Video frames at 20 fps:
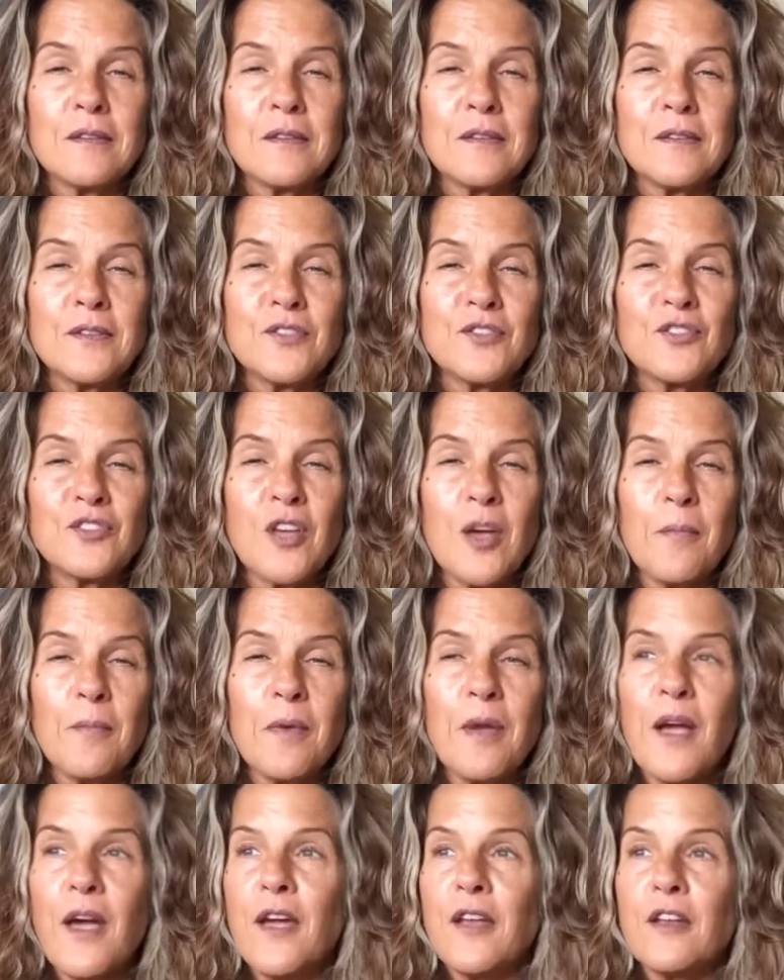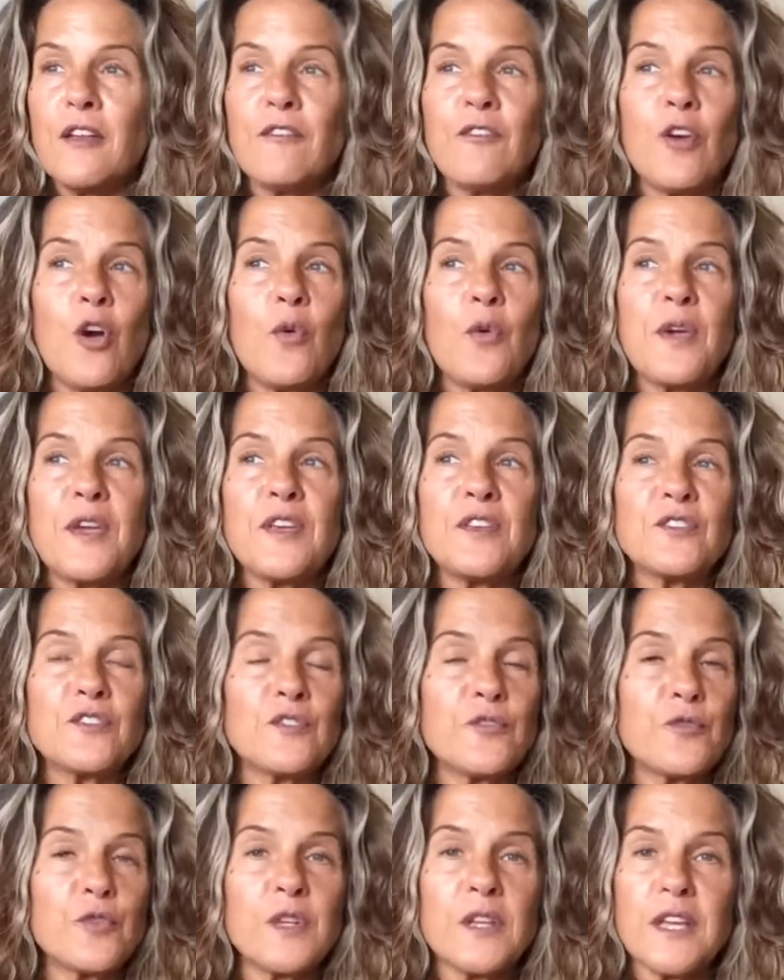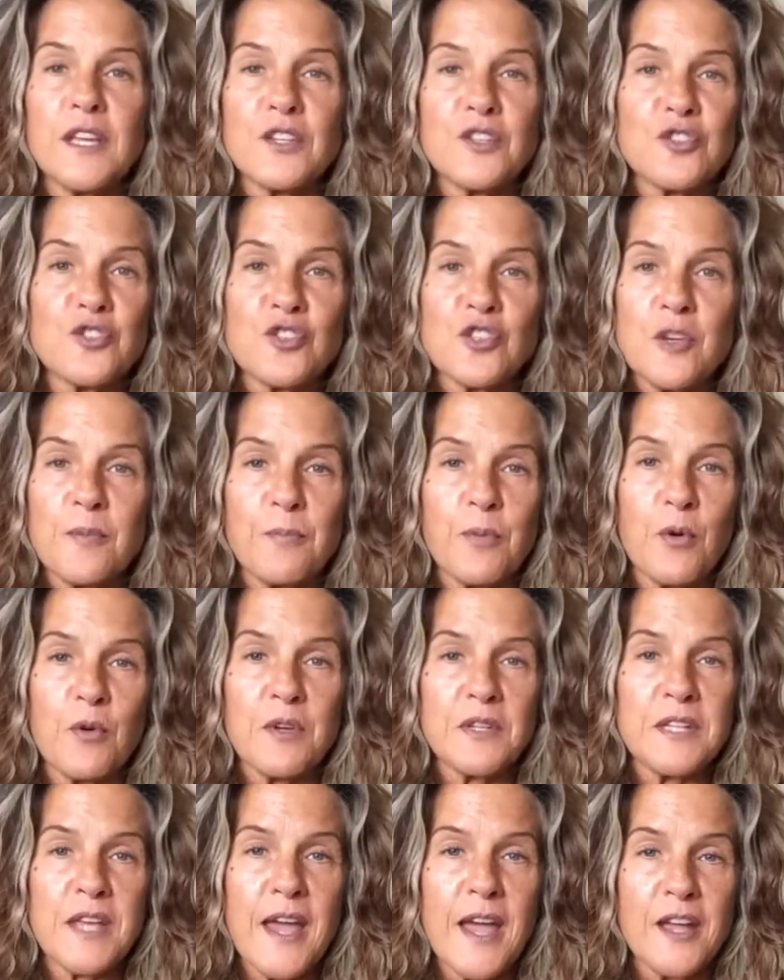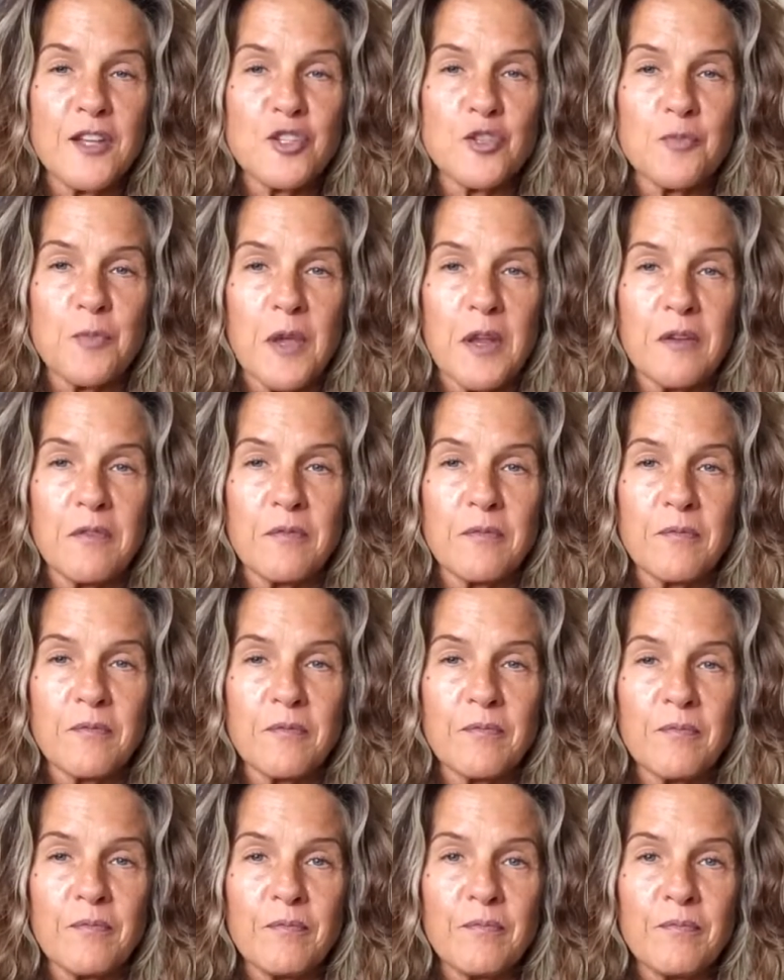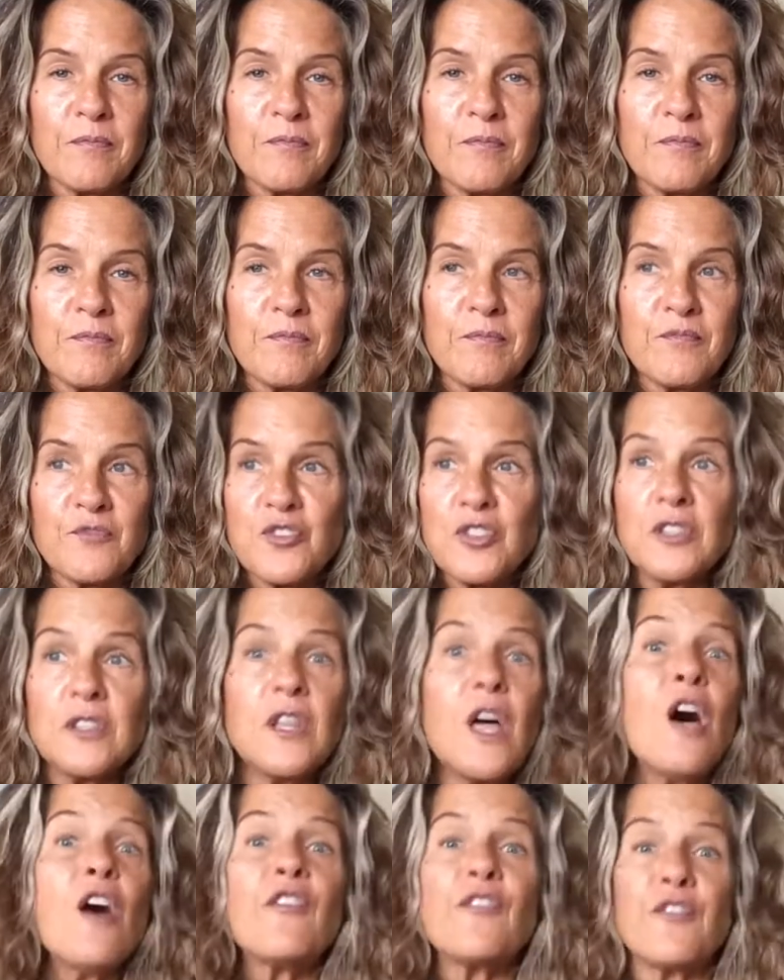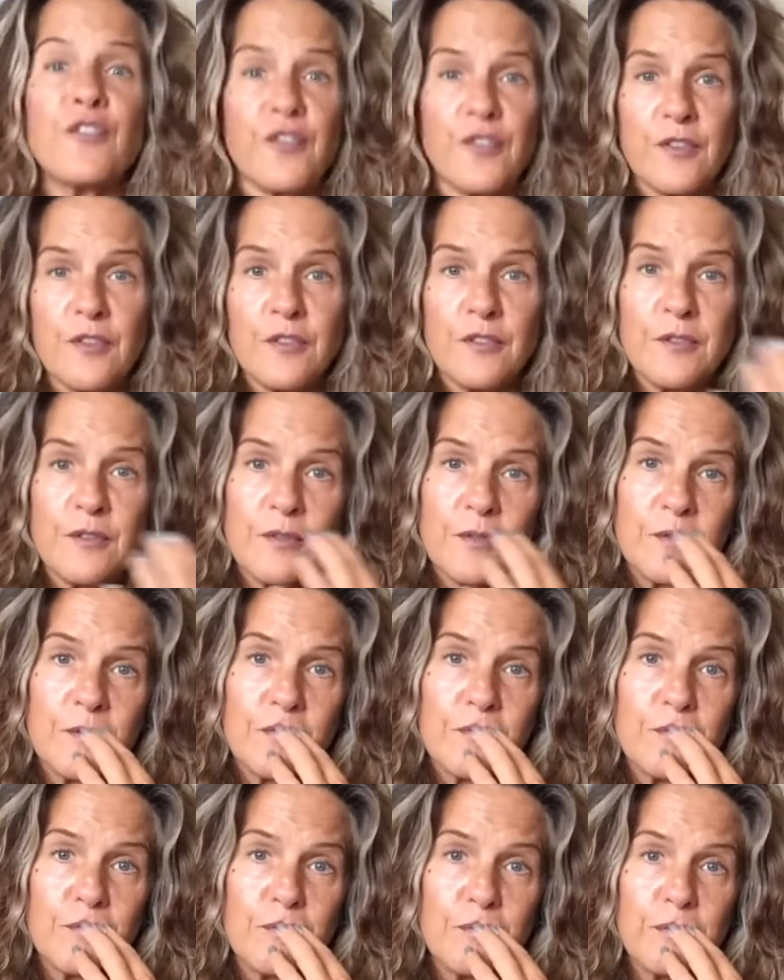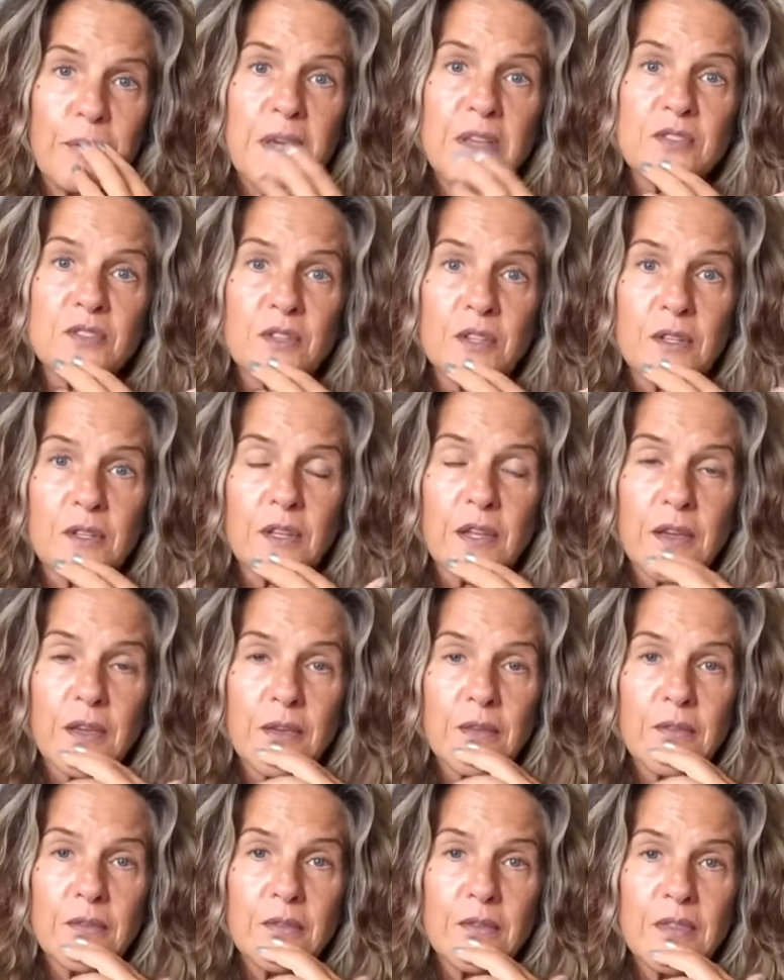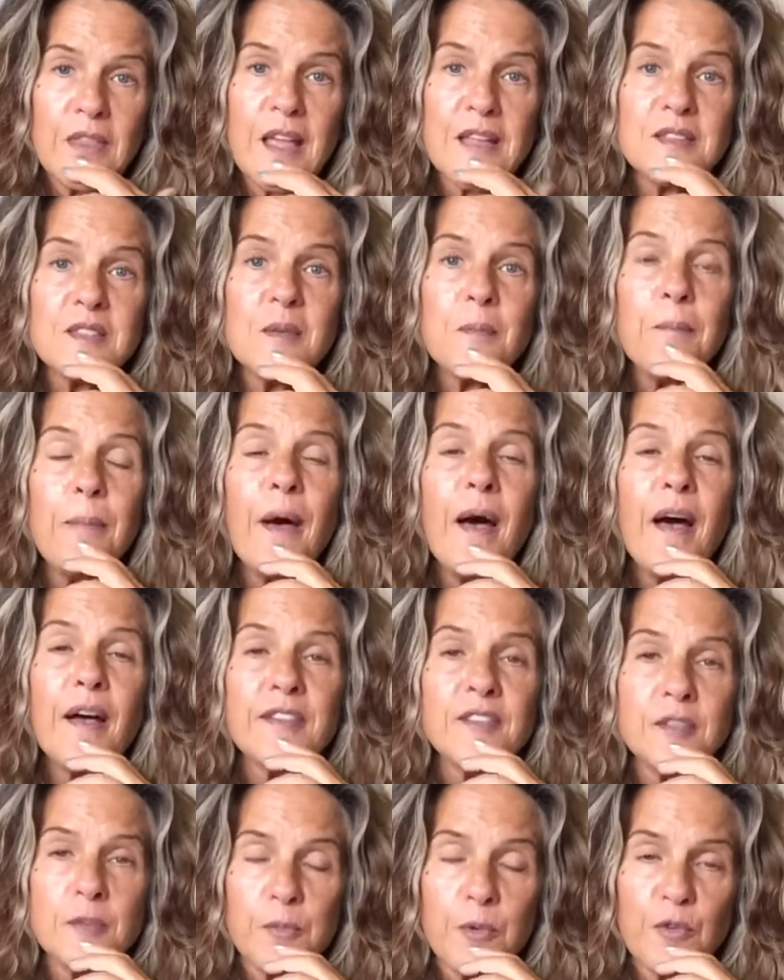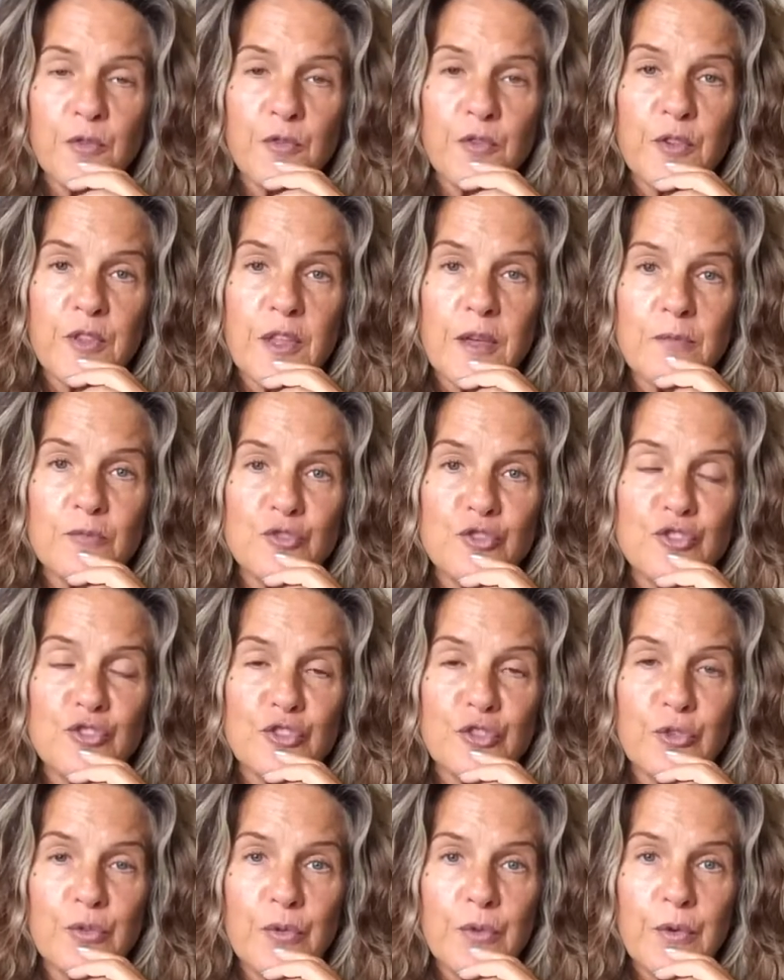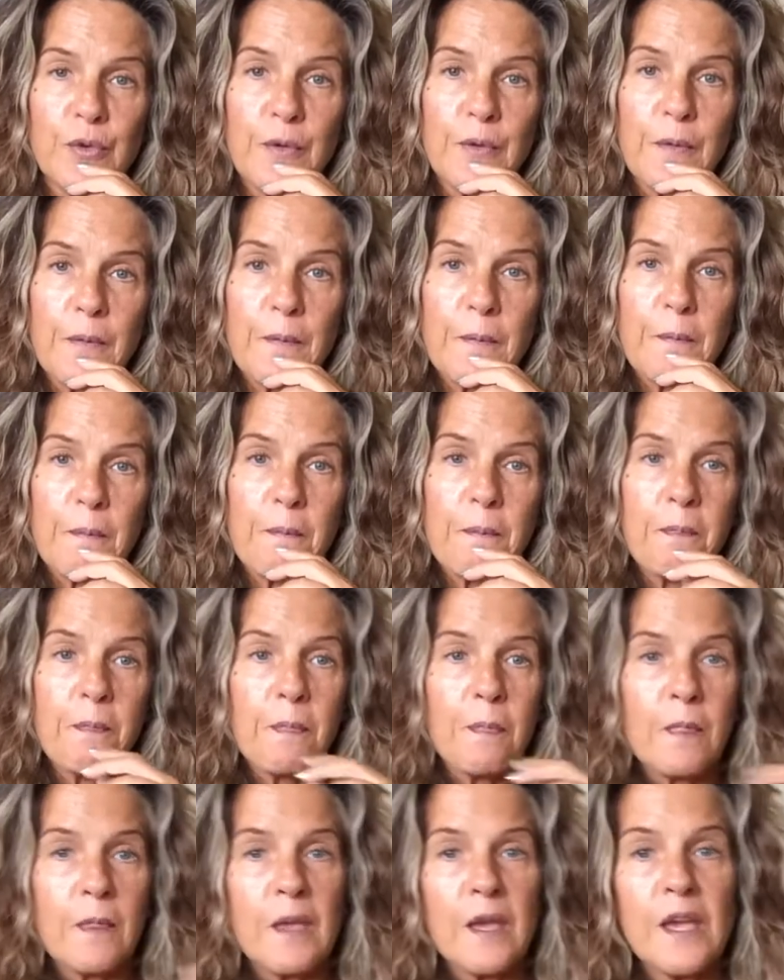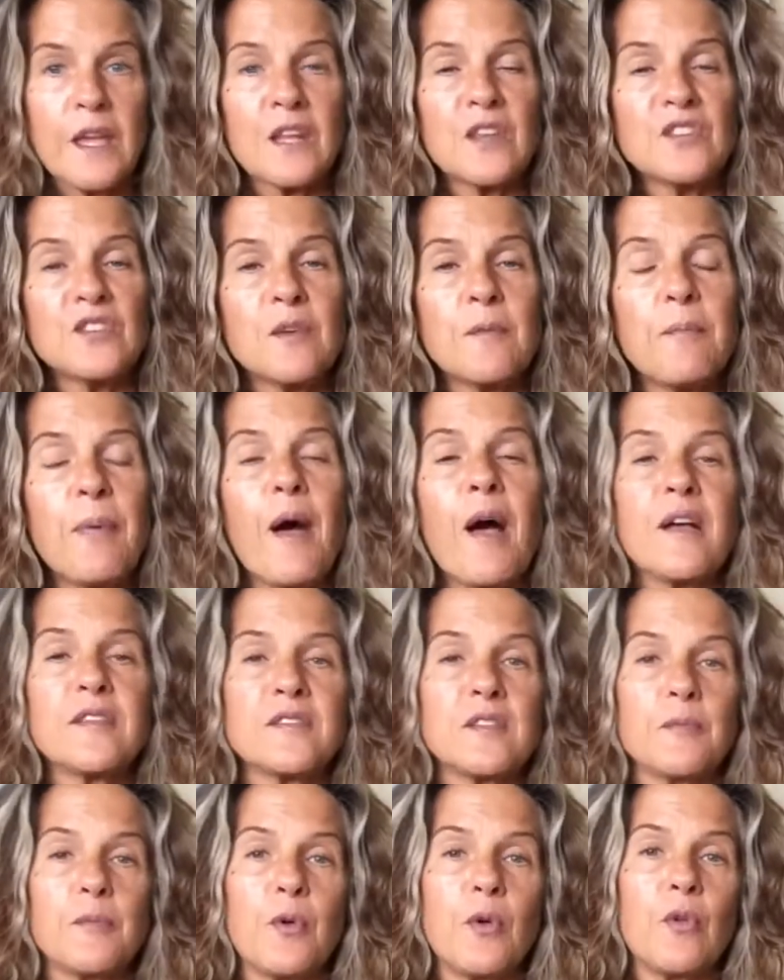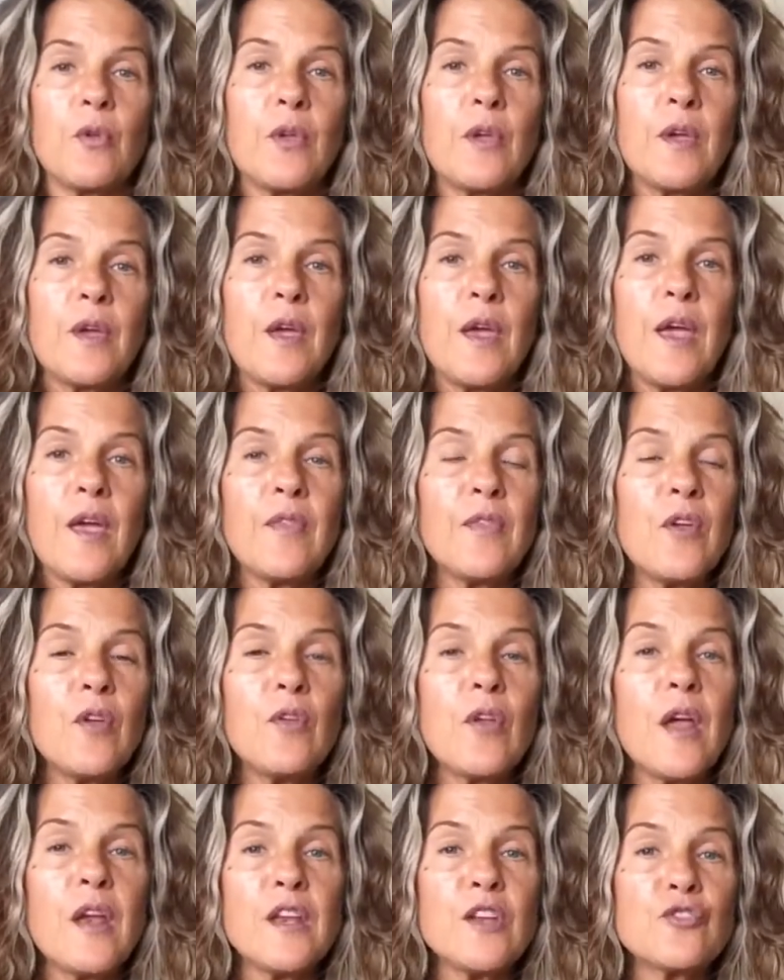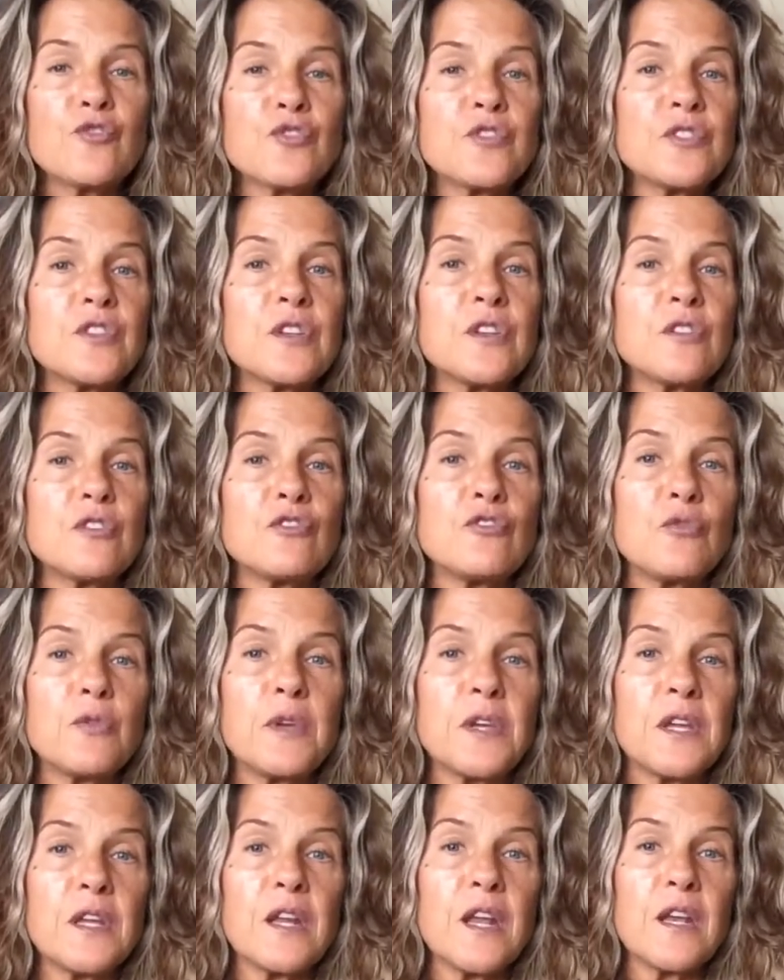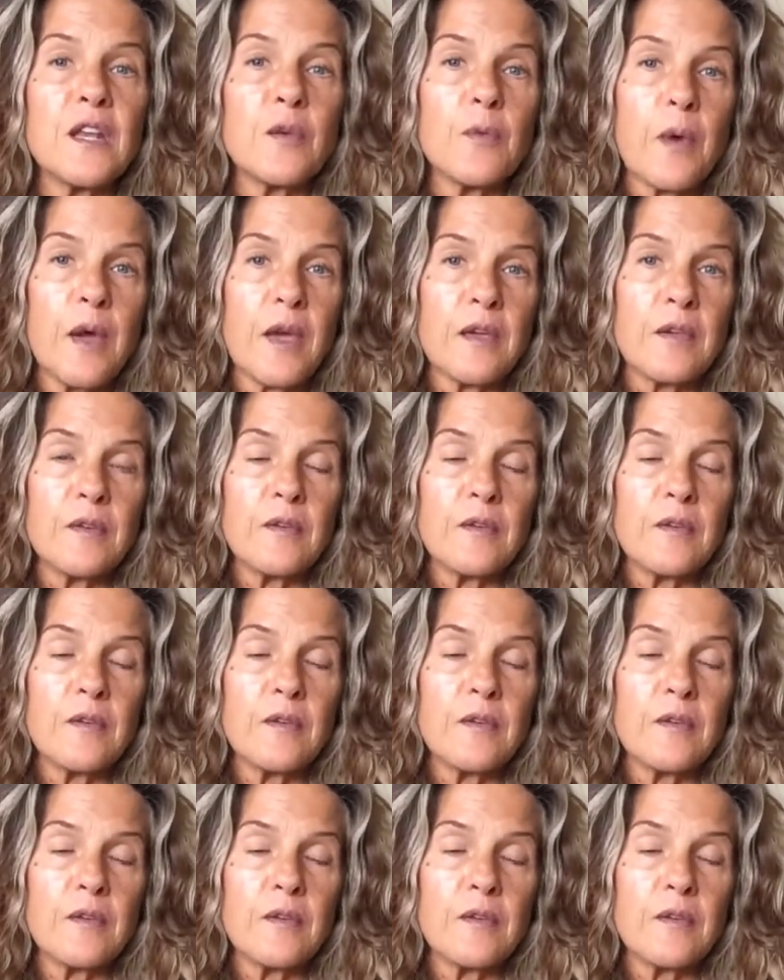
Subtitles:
some kind of cohesive relationship or attachment to love, basically. That's impossible for them to do. It is impossible. And they're not interested in doing it anyway.